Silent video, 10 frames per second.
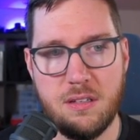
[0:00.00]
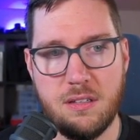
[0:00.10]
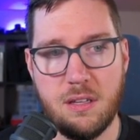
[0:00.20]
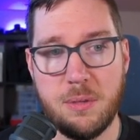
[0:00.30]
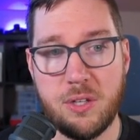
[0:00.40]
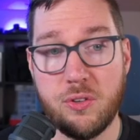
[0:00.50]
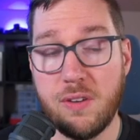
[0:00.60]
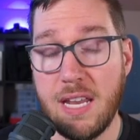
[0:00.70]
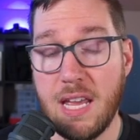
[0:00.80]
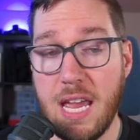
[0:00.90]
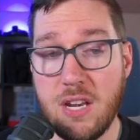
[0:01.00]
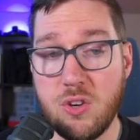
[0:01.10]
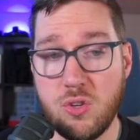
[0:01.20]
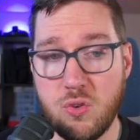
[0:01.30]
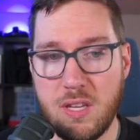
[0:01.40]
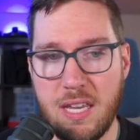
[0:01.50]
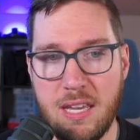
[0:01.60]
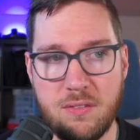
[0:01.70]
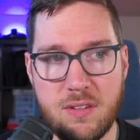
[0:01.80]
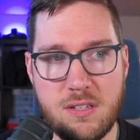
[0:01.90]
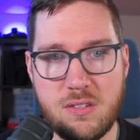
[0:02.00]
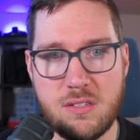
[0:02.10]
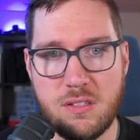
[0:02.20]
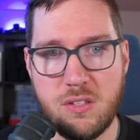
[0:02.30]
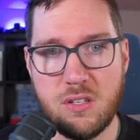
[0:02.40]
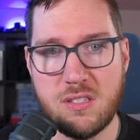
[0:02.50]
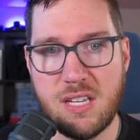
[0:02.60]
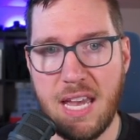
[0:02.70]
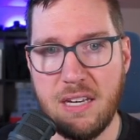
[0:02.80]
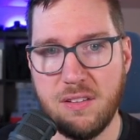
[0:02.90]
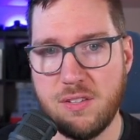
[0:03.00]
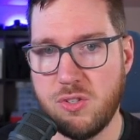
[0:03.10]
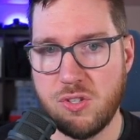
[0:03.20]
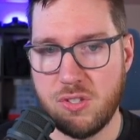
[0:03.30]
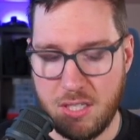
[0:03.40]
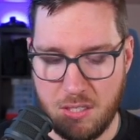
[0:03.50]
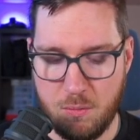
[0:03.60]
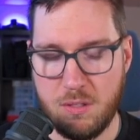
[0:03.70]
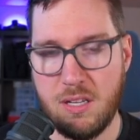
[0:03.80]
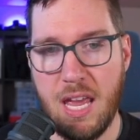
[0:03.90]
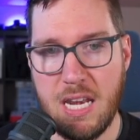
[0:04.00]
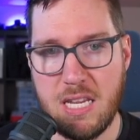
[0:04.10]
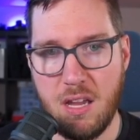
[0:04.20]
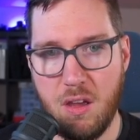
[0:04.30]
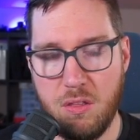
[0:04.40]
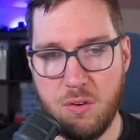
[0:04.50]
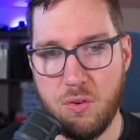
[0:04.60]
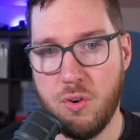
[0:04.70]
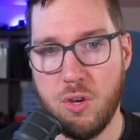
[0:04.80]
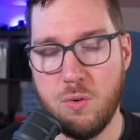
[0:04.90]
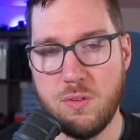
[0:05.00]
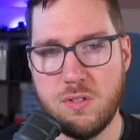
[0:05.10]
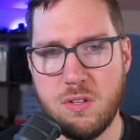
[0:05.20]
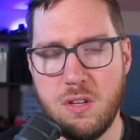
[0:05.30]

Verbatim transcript: Now, I'm going to create a new canvas. You can title this just like you would any other note.